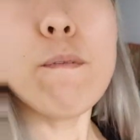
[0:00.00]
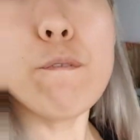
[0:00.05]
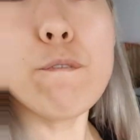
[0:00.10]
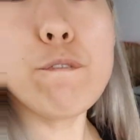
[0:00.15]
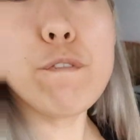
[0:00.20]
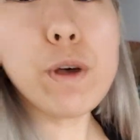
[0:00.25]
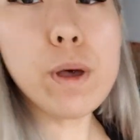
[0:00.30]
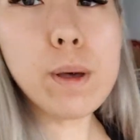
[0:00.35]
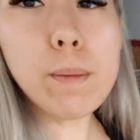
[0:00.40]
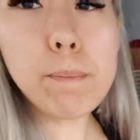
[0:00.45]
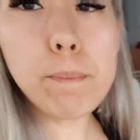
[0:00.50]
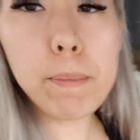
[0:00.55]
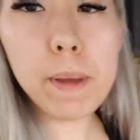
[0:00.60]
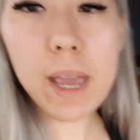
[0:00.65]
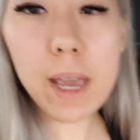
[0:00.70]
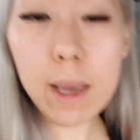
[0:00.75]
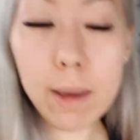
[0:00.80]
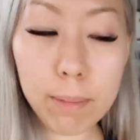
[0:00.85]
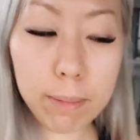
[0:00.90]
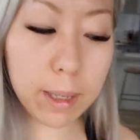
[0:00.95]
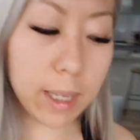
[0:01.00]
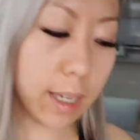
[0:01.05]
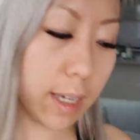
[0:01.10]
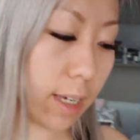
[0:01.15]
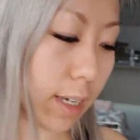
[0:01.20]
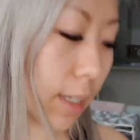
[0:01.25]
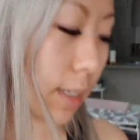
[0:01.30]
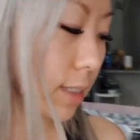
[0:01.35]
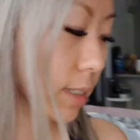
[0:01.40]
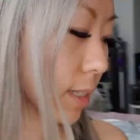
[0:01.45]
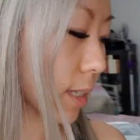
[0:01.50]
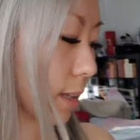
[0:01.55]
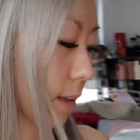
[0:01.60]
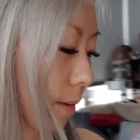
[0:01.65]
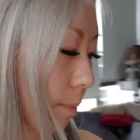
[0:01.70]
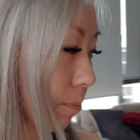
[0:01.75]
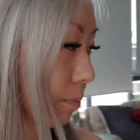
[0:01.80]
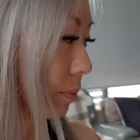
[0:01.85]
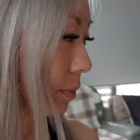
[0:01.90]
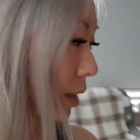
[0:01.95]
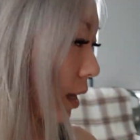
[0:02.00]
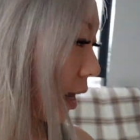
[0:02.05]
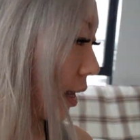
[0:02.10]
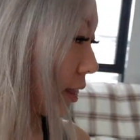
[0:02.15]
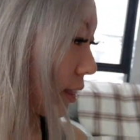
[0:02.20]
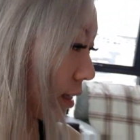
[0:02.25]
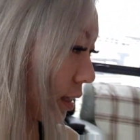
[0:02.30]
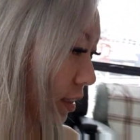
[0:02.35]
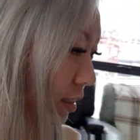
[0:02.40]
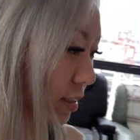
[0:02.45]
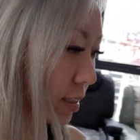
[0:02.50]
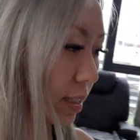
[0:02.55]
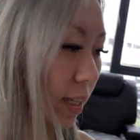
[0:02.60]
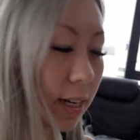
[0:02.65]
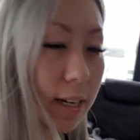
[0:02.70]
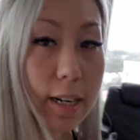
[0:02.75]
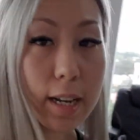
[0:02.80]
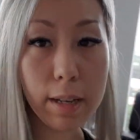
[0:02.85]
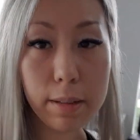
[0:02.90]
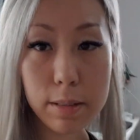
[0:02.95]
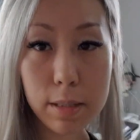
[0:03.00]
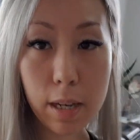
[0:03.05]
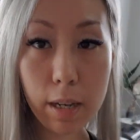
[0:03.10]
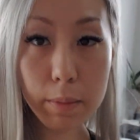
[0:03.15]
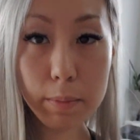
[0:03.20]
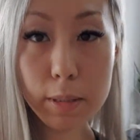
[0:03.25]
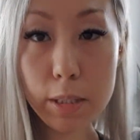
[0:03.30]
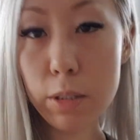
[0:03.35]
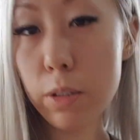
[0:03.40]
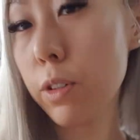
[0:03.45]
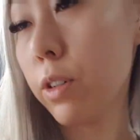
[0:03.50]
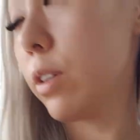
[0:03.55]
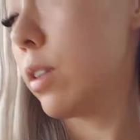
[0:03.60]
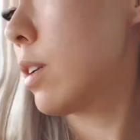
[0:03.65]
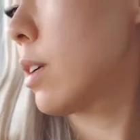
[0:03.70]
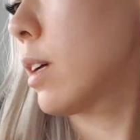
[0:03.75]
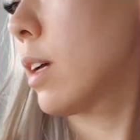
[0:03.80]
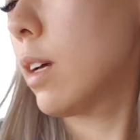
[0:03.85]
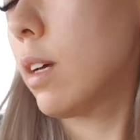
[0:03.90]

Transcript: fur babies. I think it's their nap time soon.